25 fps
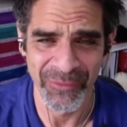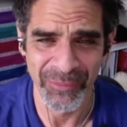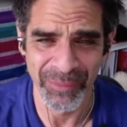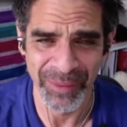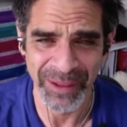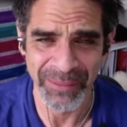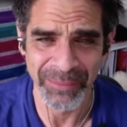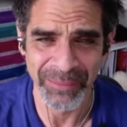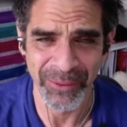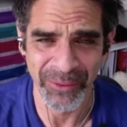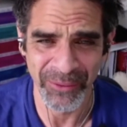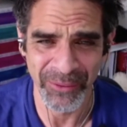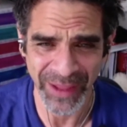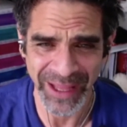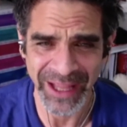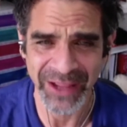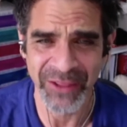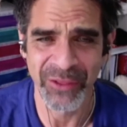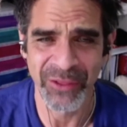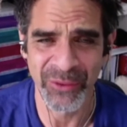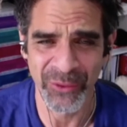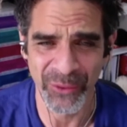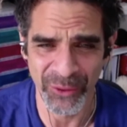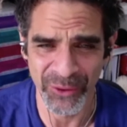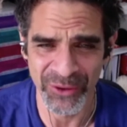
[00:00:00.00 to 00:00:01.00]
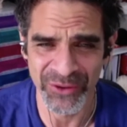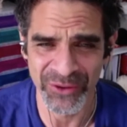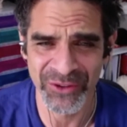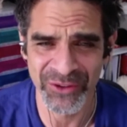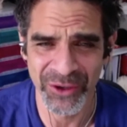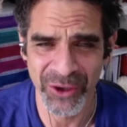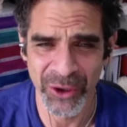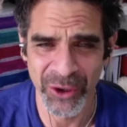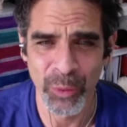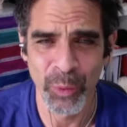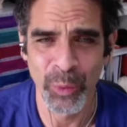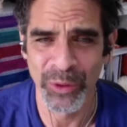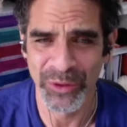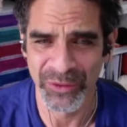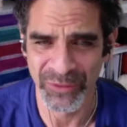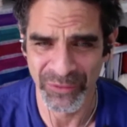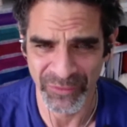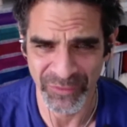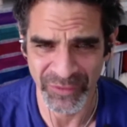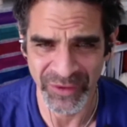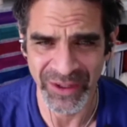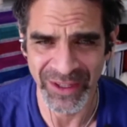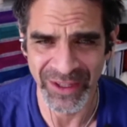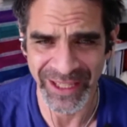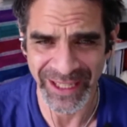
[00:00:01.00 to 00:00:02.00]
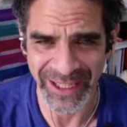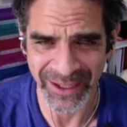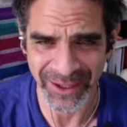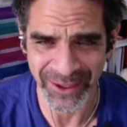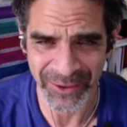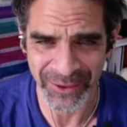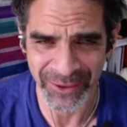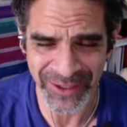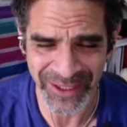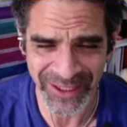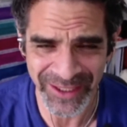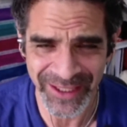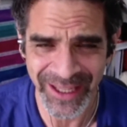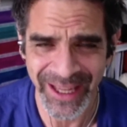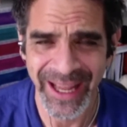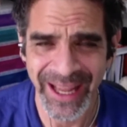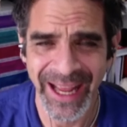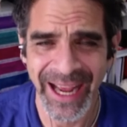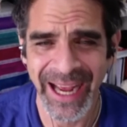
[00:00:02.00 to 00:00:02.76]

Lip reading: people they thought wouldn't feel included,